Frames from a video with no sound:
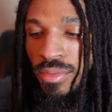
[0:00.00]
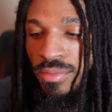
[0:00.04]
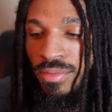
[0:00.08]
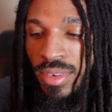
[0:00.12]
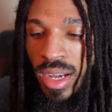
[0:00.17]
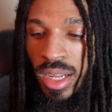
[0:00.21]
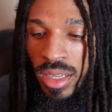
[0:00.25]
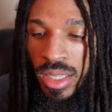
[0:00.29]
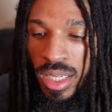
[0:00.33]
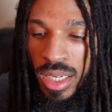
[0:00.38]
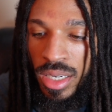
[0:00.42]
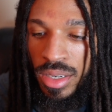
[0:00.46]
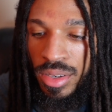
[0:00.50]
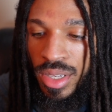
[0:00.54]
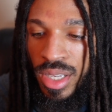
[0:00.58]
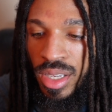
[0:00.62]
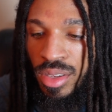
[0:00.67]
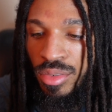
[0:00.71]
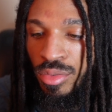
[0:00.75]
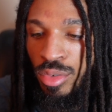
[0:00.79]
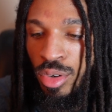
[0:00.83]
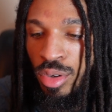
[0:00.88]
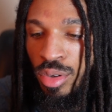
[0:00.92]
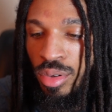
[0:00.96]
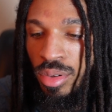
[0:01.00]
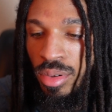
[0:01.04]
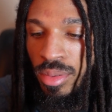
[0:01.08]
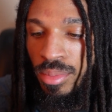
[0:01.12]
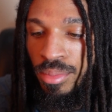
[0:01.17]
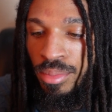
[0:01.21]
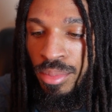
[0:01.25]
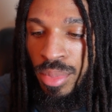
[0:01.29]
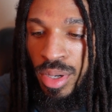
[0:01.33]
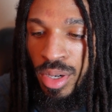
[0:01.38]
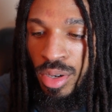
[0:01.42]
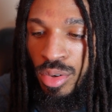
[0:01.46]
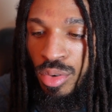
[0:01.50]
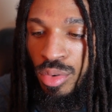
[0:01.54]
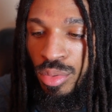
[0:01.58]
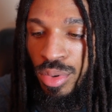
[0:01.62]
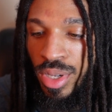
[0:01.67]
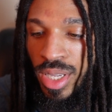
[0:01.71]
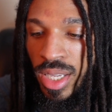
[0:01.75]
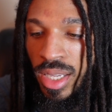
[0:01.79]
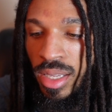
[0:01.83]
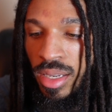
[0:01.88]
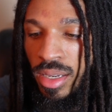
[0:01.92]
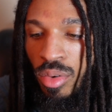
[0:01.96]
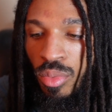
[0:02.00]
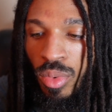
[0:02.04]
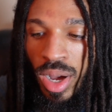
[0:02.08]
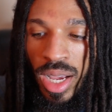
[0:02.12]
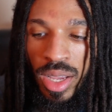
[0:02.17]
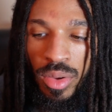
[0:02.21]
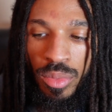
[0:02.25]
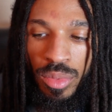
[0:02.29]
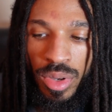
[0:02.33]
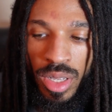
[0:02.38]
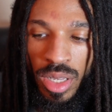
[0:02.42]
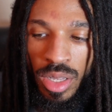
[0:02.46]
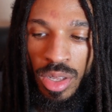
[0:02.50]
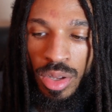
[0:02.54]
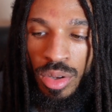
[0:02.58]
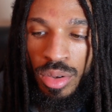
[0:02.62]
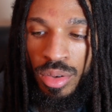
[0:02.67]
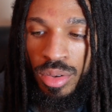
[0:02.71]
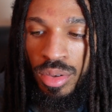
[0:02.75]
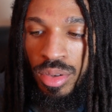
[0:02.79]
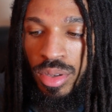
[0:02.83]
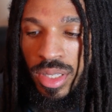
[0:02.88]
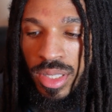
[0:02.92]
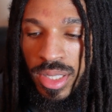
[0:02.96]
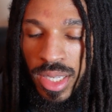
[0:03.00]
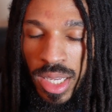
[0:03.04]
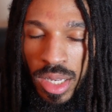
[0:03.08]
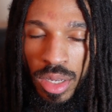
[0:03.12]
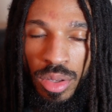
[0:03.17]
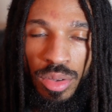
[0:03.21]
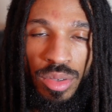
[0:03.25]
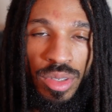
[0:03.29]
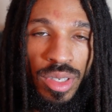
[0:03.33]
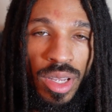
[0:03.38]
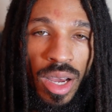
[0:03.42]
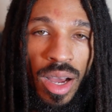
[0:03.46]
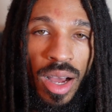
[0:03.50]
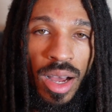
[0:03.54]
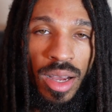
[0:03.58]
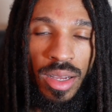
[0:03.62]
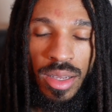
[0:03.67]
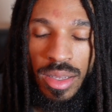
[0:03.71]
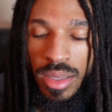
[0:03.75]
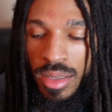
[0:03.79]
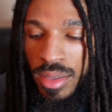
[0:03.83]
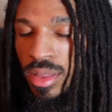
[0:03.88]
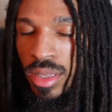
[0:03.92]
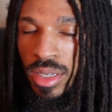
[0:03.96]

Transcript: valerian root, bugleweed, white willow, yellow dock.